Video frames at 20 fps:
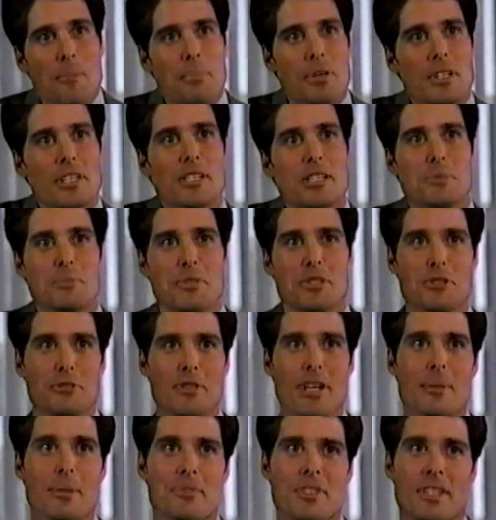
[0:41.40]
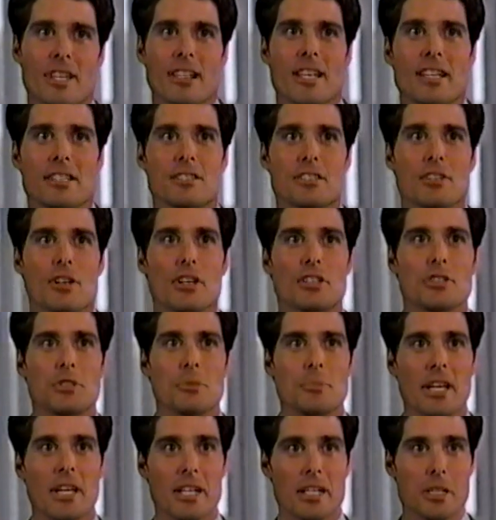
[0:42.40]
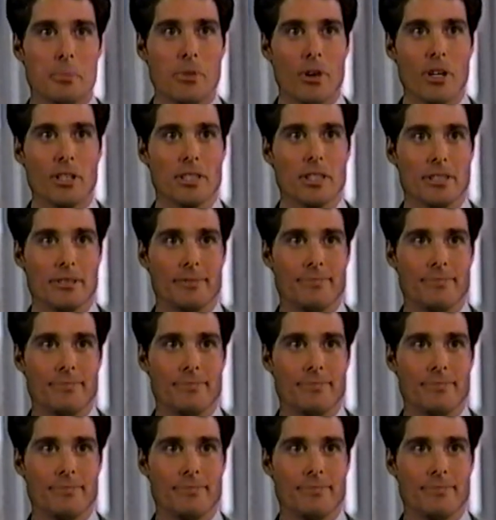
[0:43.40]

Police, Mr. Ramsey. I'd like to talk to you about Eddie Bartlett.